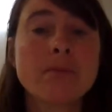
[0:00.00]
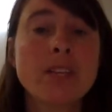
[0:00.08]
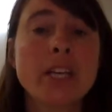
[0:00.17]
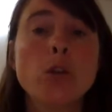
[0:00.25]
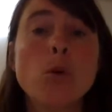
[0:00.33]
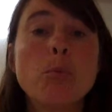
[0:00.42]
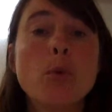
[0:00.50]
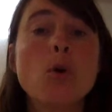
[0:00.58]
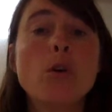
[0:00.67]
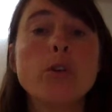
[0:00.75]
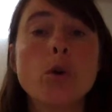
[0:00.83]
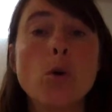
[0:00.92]
in your
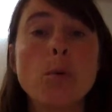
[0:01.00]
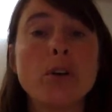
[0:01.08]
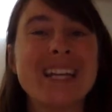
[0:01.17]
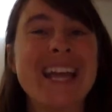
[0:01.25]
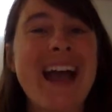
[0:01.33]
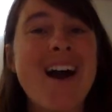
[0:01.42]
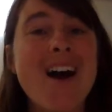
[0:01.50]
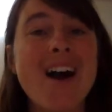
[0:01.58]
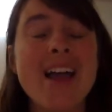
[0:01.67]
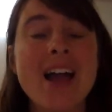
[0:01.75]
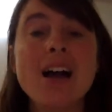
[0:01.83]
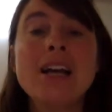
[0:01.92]
body get
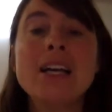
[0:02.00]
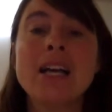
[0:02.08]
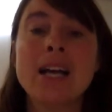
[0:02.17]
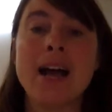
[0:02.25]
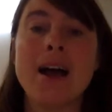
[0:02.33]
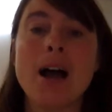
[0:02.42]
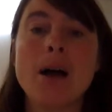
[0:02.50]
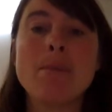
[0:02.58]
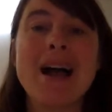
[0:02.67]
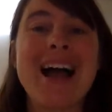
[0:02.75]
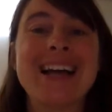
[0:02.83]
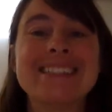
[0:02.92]
higher,
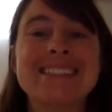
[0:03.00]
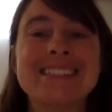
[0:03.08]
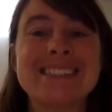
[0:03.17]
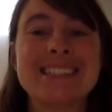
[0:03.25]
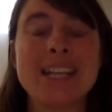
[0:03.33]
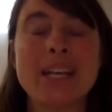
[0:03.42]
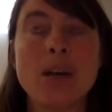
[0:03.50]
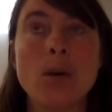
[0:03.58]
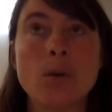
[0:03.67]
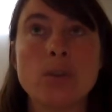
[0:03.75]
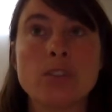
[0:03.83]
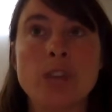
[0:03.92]
and
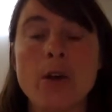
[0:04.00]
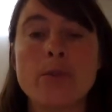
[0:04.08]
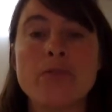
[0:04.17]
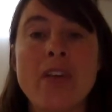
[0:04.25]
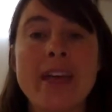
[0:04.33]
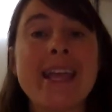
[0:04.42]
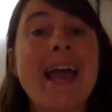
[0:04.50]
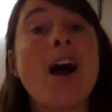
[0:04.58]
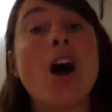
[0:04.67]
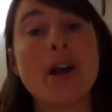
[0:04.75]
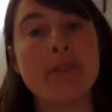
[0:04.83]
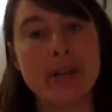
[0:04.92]
also they get
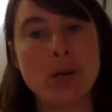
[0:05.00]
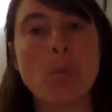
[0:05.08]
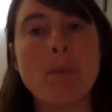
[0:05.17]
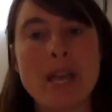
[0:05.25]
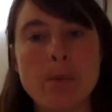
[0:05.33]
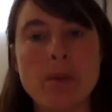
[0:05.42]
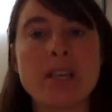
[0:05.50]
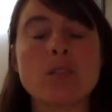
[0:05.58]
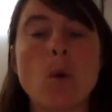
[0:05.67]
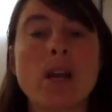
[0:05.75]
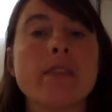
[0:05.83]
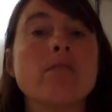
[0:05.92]
higher in your baby as
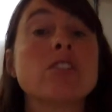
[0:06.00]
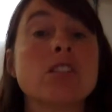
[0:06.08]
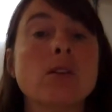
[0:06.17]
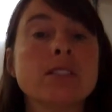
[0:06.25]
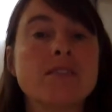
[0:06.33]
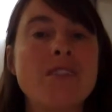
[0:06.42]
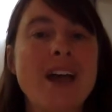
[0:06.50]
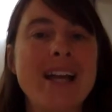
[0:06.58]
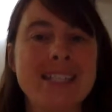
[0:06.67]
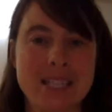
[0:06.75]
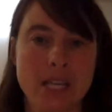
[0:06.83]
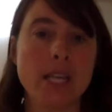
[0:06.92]
well. And the result of that
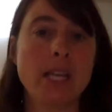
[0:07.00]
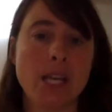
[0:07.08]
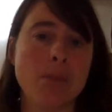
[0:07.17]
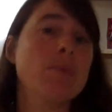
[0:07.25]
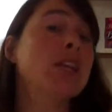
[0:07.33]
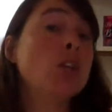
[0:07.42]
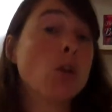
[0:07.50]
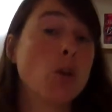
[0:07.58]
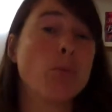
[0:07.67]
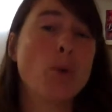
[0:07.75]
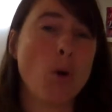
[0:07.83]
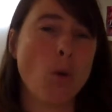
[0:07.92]
is that it can mean you
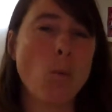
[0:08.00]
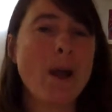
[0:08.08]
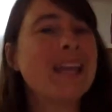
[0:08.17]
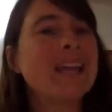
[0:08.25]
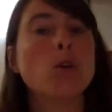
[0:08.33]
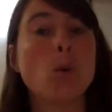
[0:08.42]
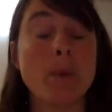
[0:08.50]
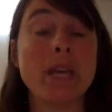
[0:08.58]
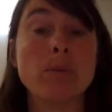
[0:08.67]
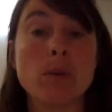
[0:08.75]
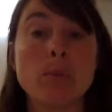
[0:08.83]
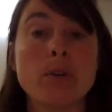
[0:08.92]
can put on weight and your
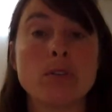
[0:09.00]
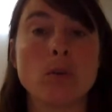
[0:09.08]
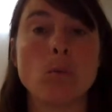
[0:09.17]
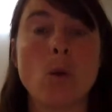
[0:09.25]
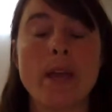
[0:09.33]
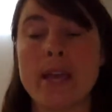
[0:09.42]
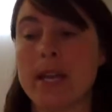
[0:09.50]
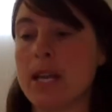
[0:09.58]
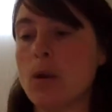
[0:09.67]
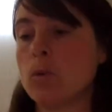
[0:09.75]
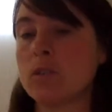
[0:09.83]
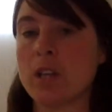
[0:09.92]
baby puts on weight. And it
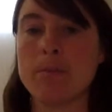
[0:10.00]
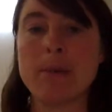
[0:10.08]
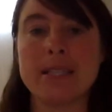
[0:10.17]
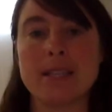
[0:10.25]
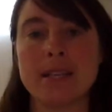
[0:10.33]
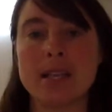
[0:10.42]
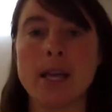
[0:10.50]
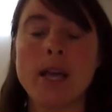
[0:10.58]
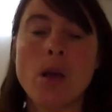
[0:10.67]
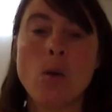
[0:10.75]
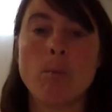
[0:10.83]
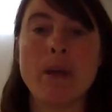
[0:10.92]
also means that the
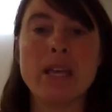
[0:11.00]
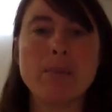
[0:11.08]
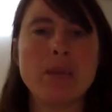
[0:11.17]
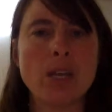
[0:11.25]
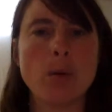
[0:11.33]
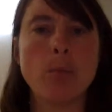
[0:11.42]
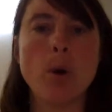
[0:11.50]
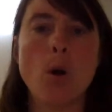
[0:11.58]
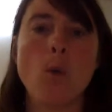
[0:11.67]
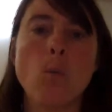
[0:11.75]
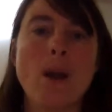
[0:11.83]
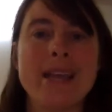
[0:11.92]
baby can put
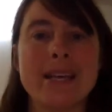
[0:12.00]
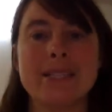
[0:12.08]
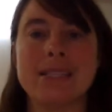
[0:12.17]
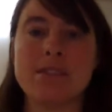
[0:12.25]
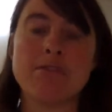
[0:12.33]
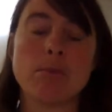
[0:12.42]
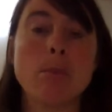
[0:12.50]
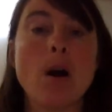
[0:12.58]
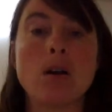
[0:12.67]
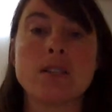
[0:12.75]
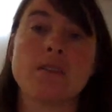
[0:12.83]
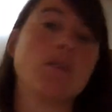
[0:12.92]
on weight in different
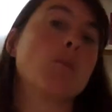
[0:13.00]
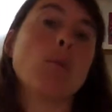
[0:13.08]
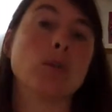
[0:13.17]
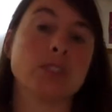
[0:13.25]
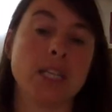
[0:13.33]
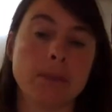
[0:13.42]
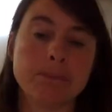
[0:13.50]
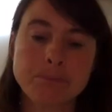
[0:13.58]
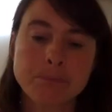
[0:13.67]
parts of the body.